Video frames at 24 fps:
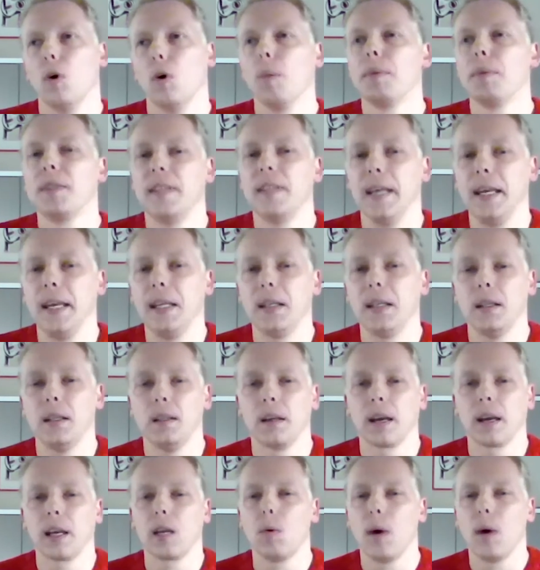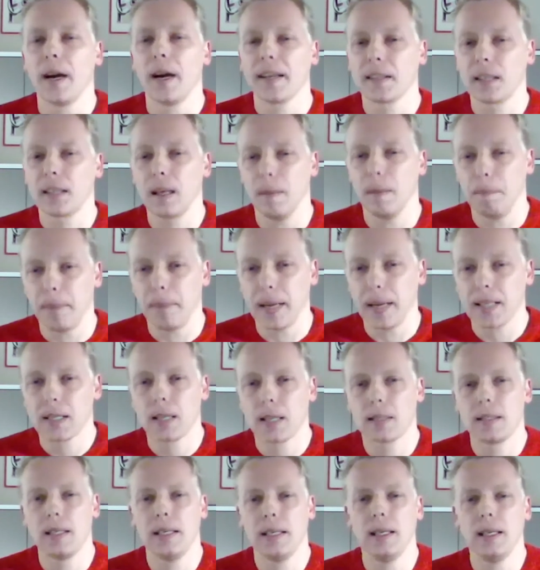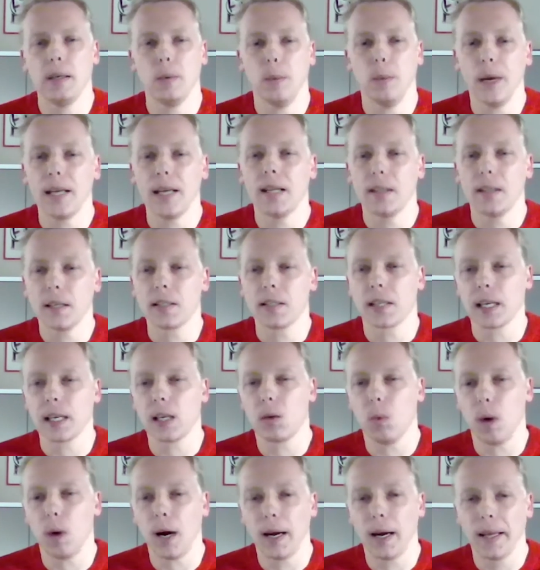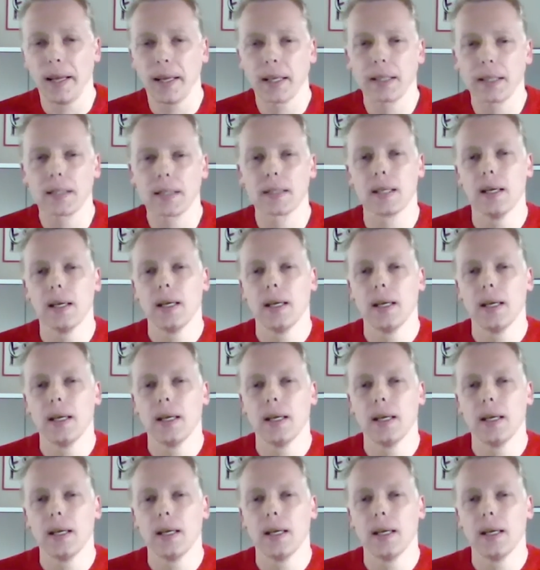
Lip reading: obtain the required capacity when it is required